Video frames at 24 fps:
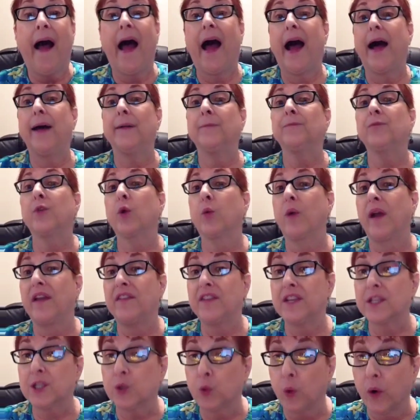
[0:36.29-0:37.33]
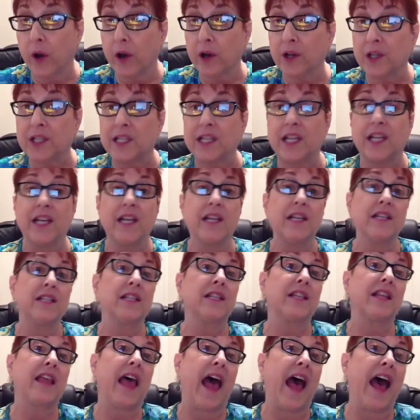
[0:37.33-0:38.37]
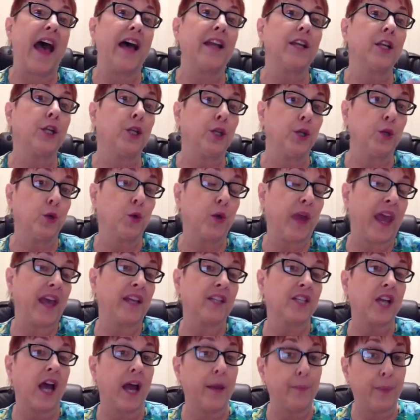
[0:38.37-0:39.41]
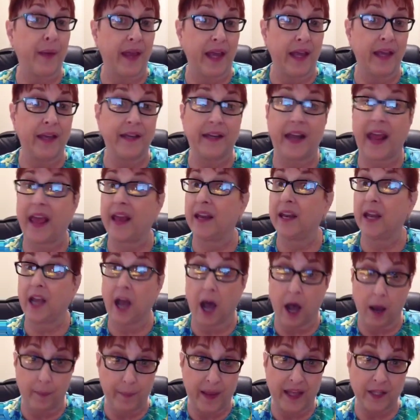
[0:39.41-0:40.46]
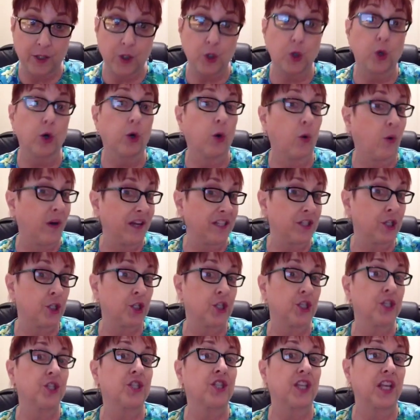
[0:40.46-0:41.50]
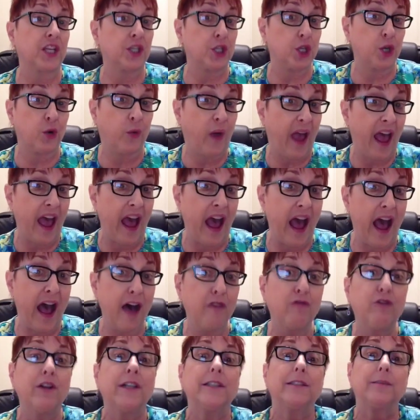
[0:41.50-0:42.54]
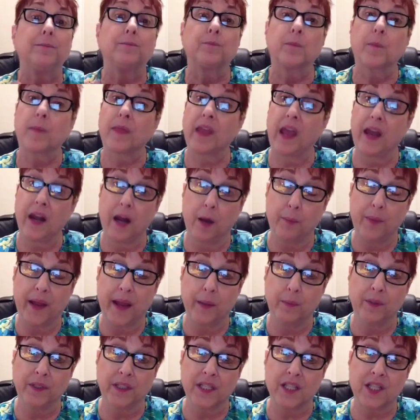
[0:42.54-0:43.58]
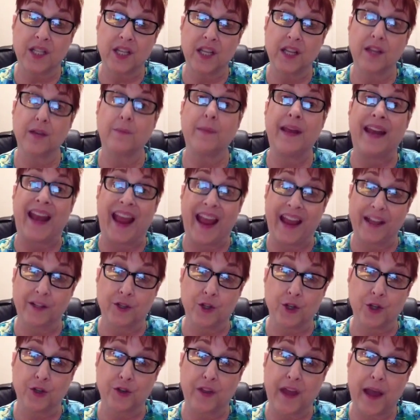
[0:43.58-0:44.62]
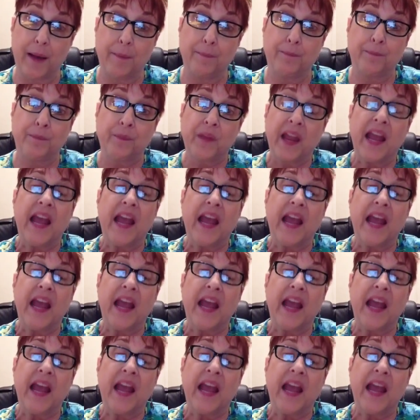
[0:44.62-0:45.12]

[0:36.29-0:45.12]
Um, the way this works is that you can type in any comments or questions that you have and I'll be able to see them and answer them.